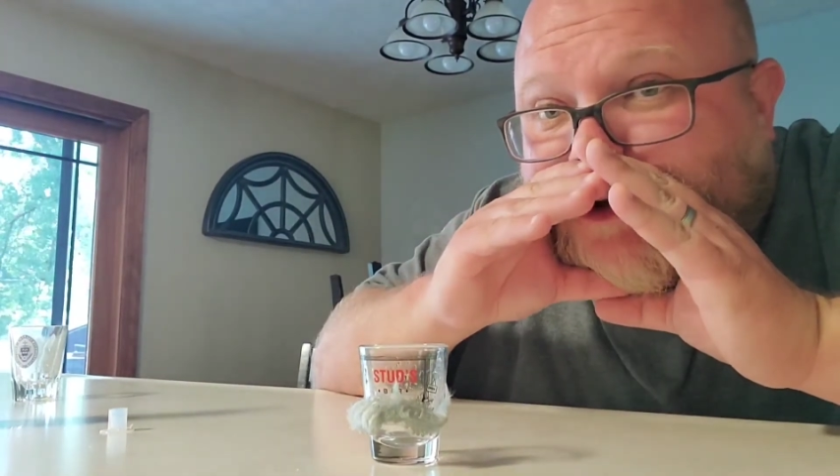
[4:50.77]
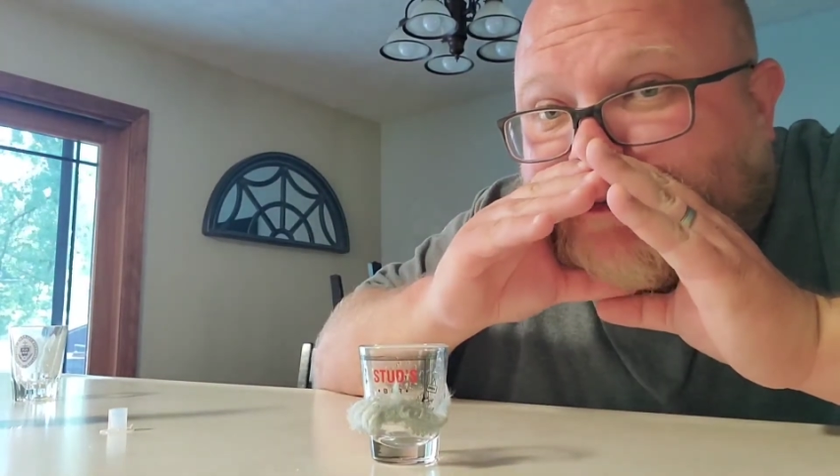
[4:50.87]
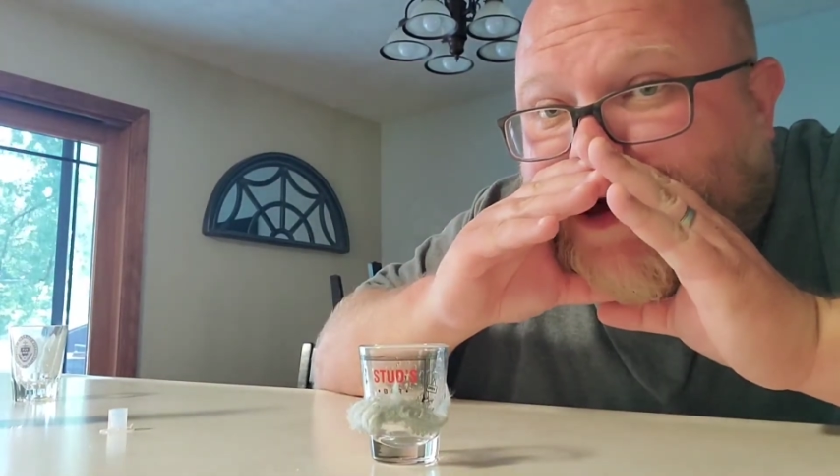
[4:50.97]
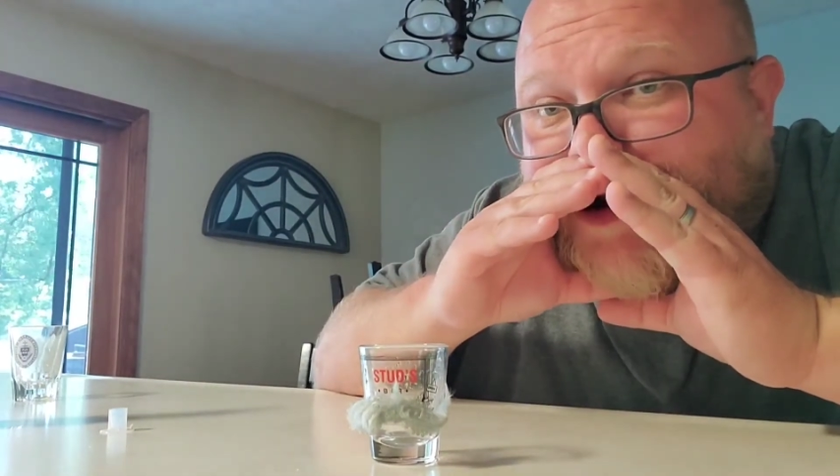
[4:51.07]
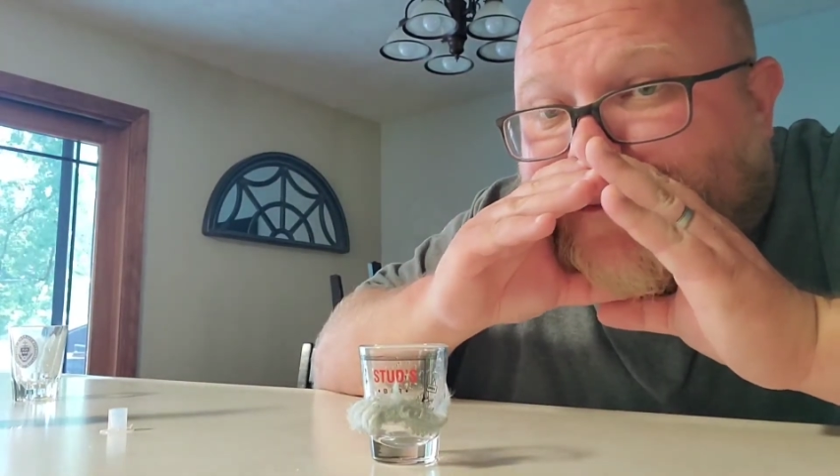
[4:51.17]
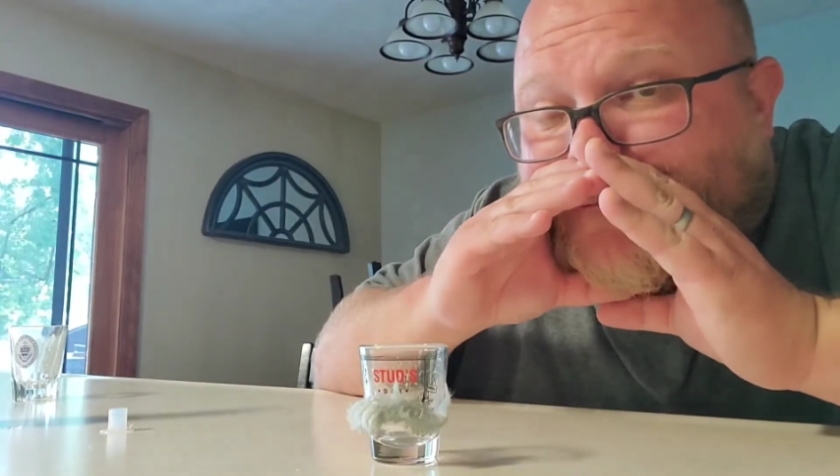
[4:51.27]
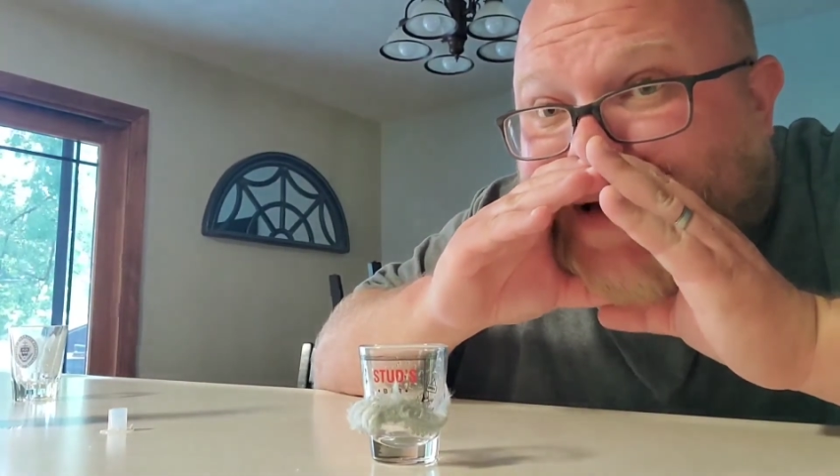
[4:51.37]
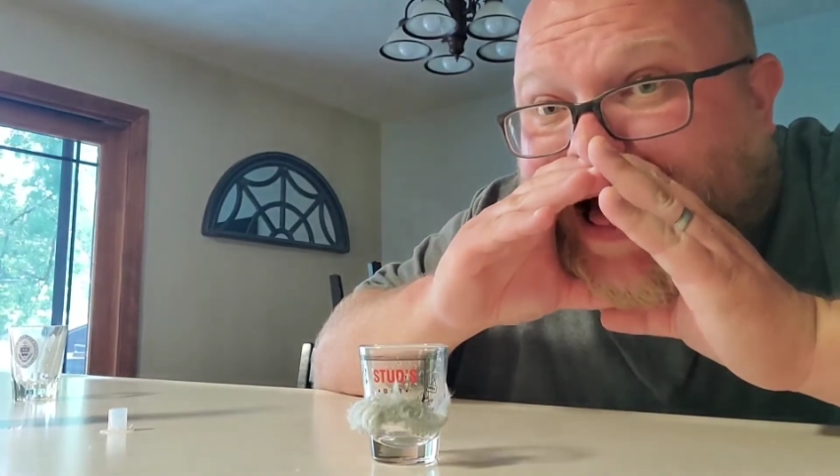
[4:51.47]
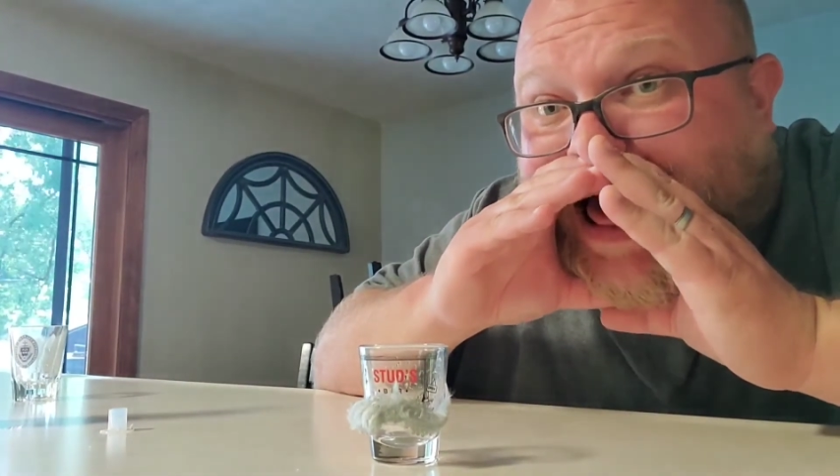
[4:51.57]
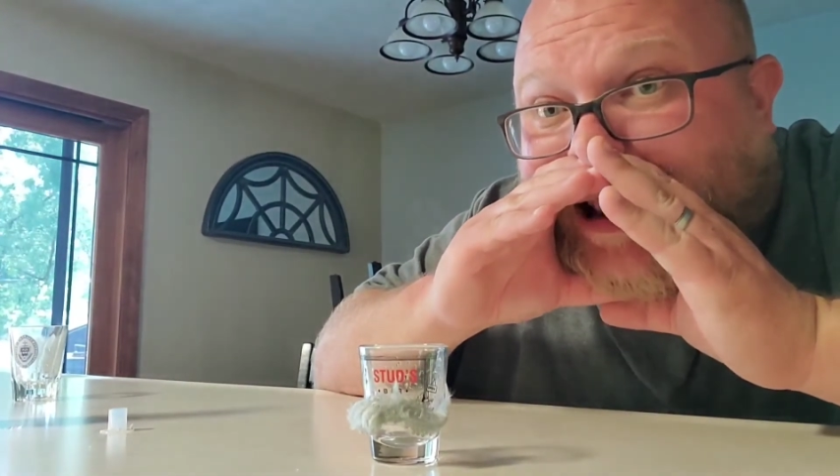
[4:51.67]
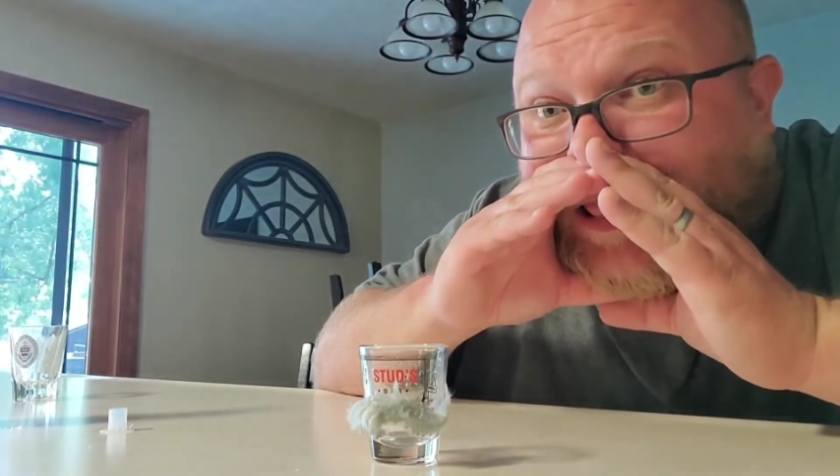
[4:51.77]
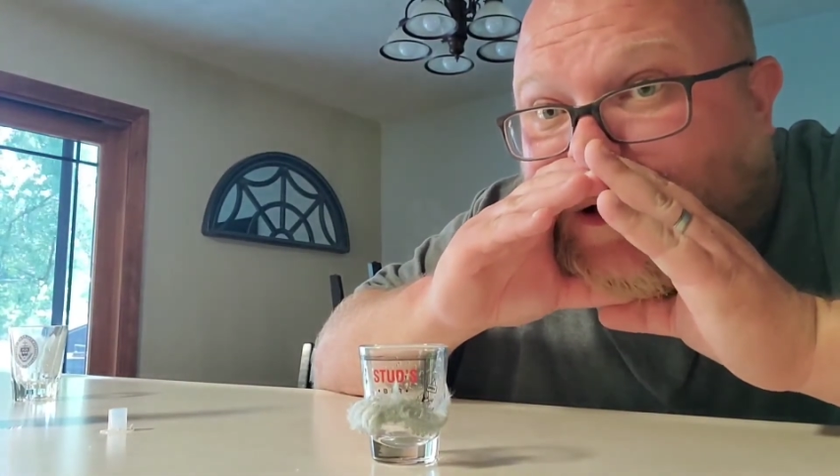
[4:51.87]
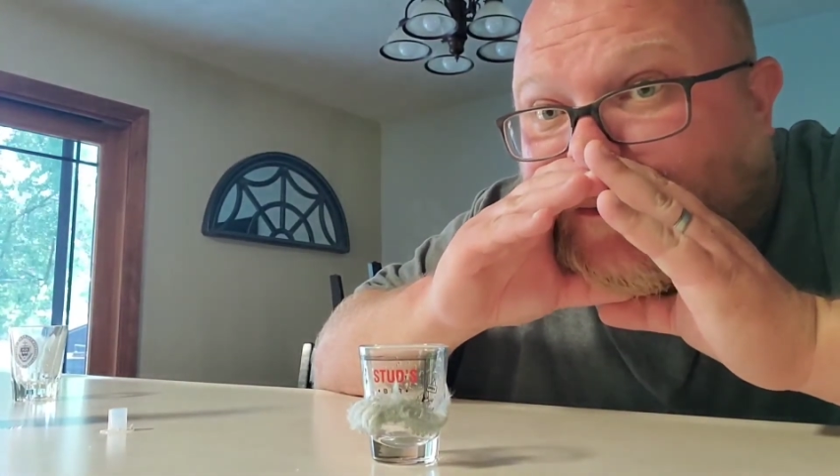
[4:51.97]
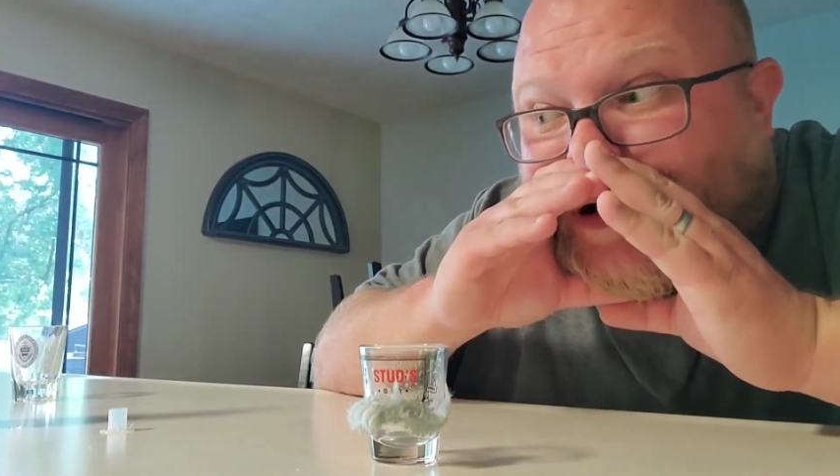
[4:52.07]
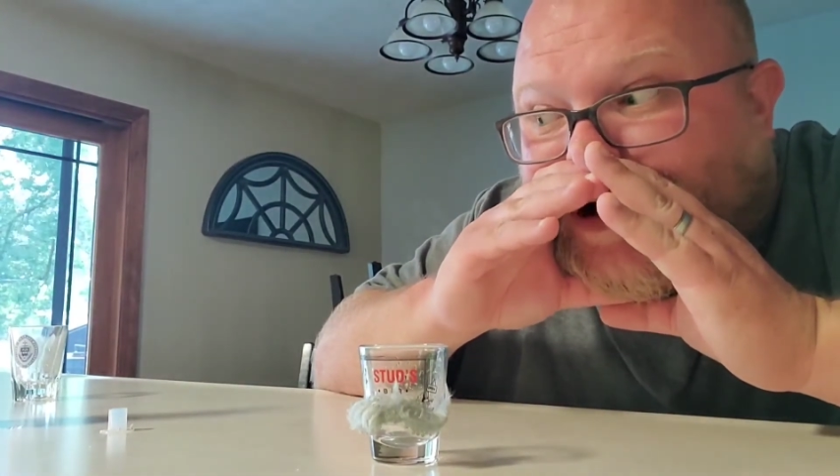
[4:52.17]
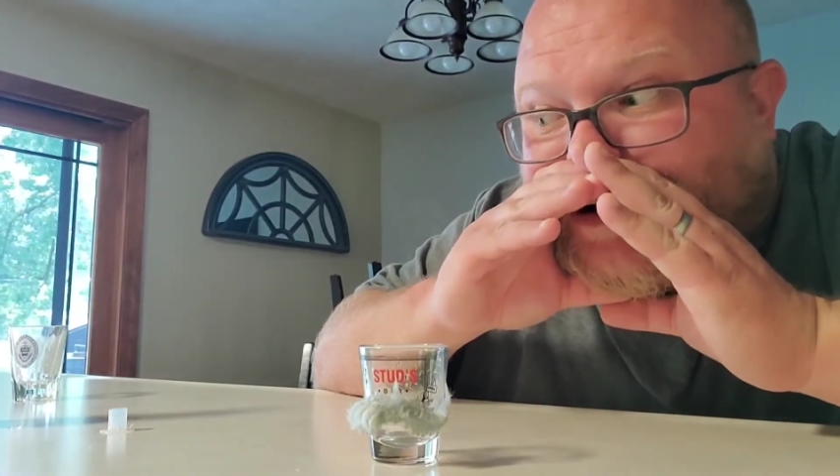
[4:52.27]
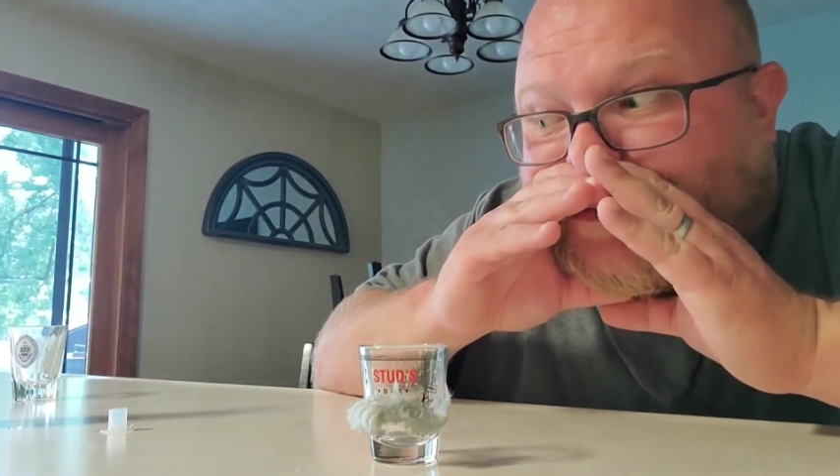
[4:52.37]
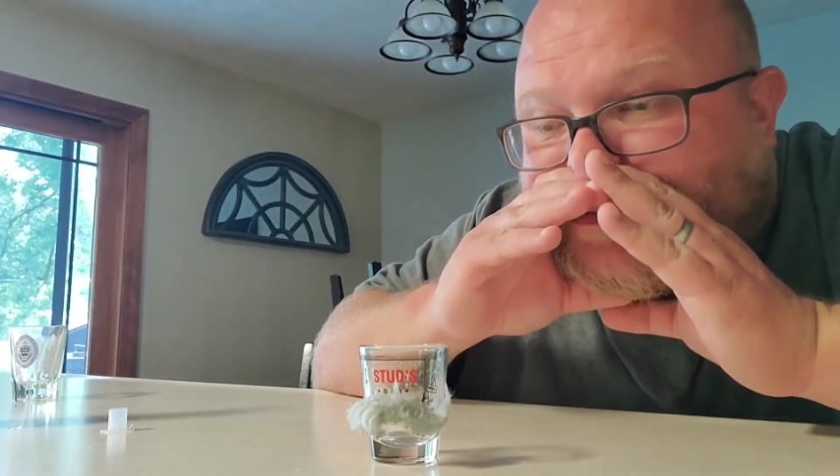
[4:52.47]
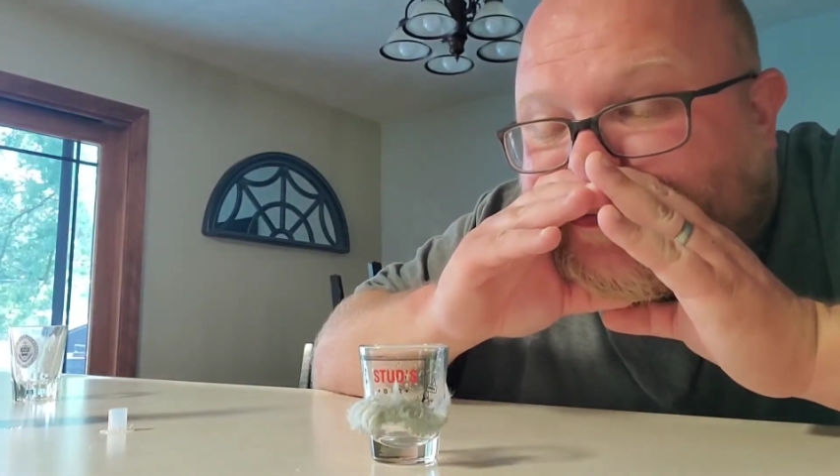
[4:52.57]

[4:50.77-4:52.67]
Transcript: a better bottle opener.